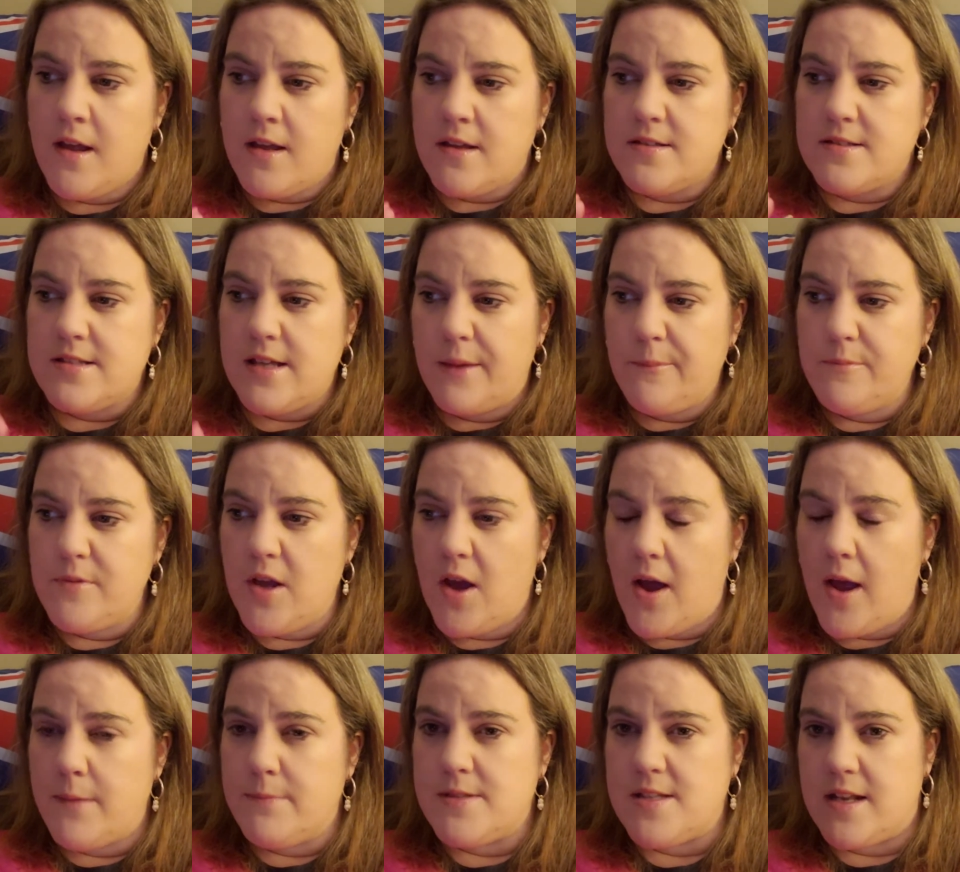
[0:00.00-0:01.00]

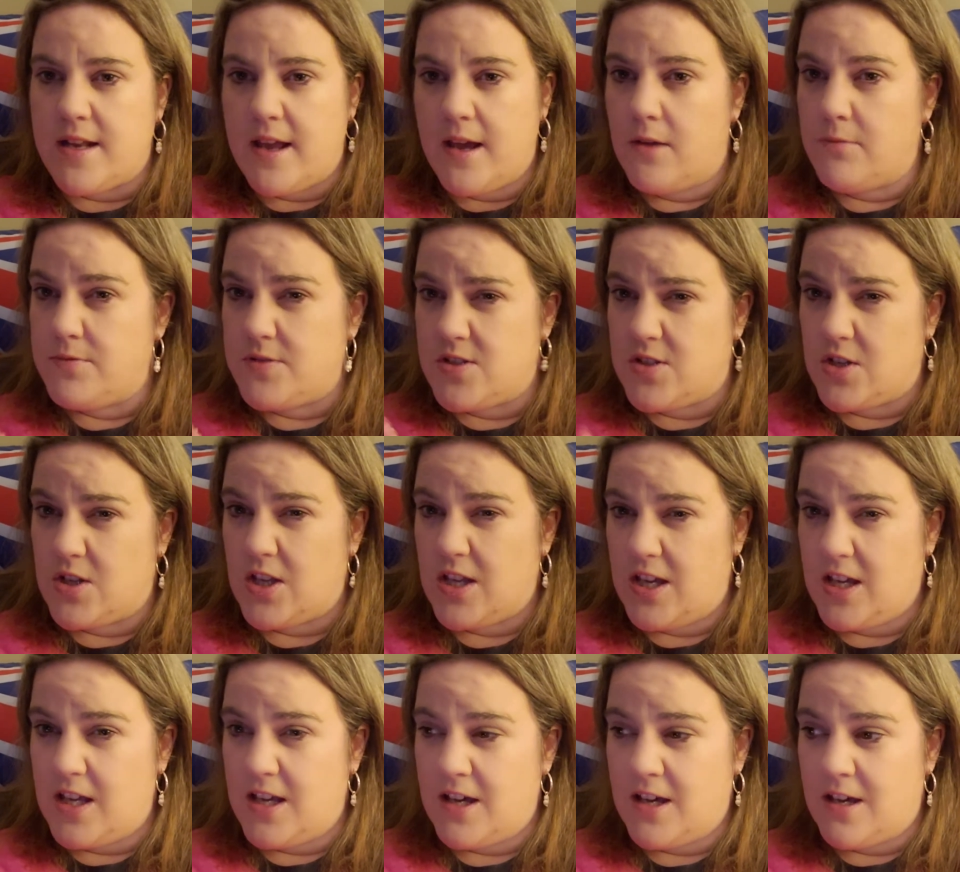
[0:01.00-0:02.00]
Sometimes it helps to
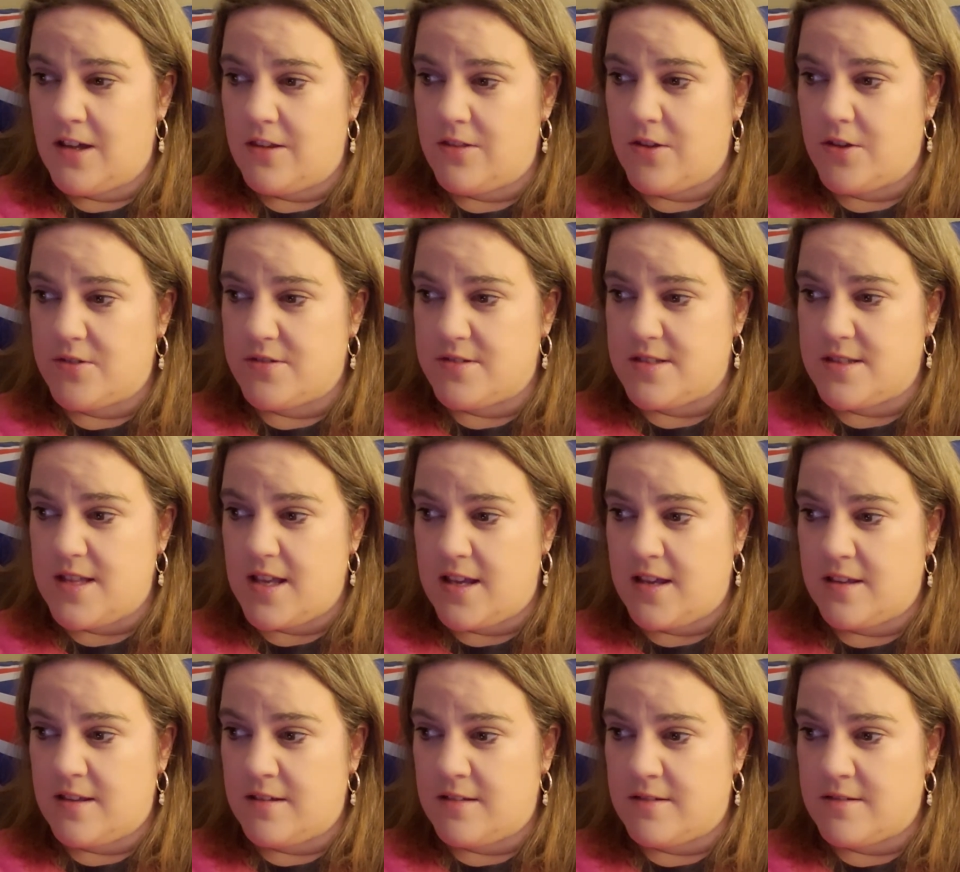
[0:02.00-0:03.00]
hear those
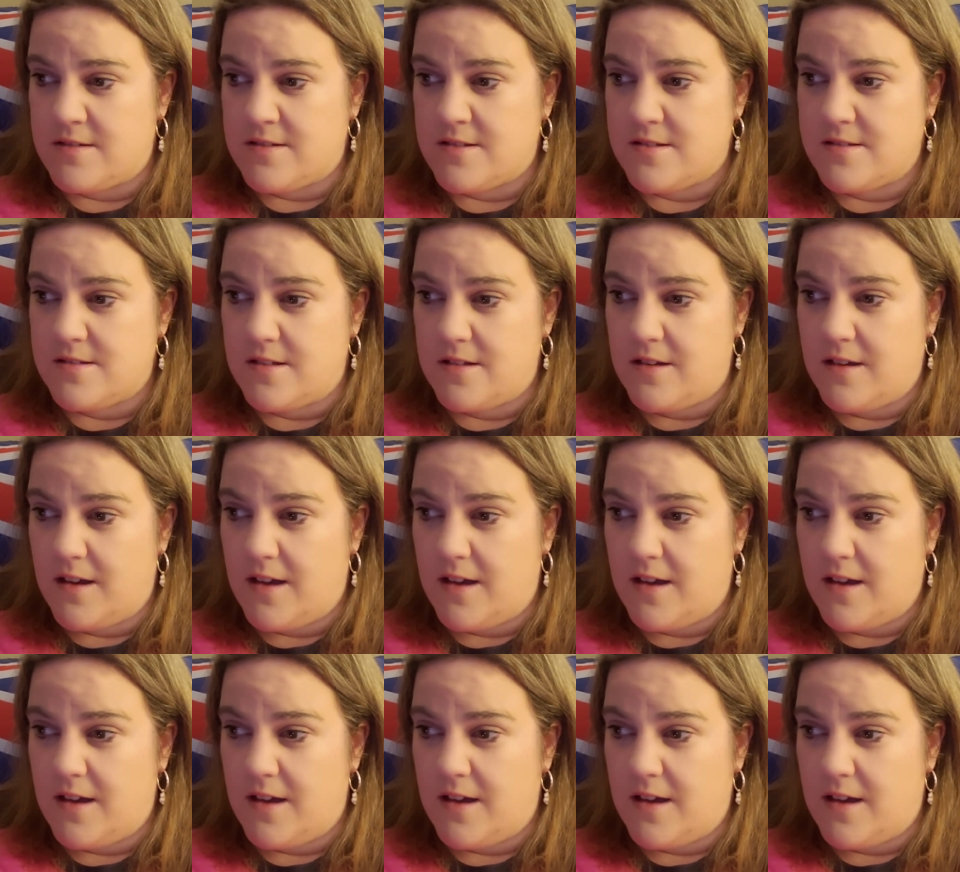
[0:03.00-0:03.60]
things